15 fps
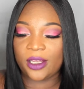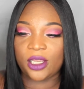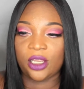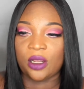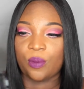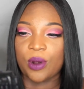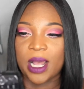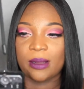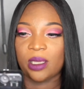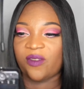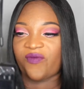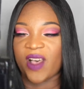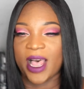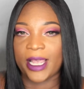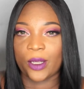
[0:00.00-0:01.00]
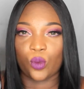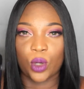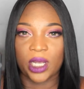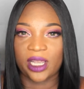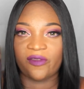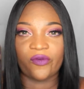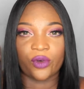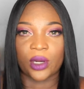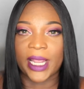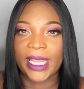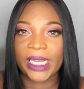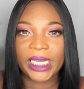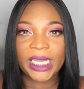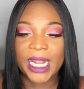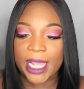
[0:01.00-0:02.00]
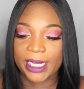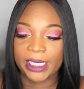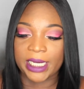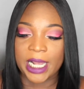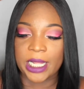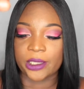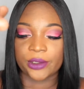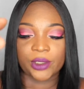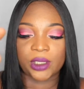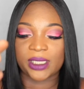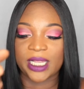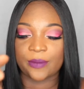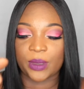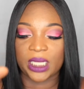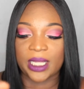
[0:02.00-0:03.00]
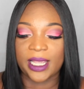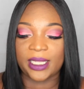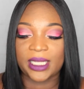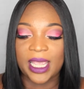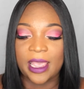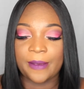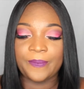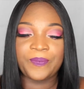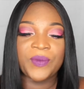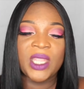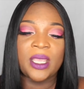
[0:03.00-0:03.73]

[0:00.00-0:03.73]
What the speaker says: you could probably find one for $89 or something like that.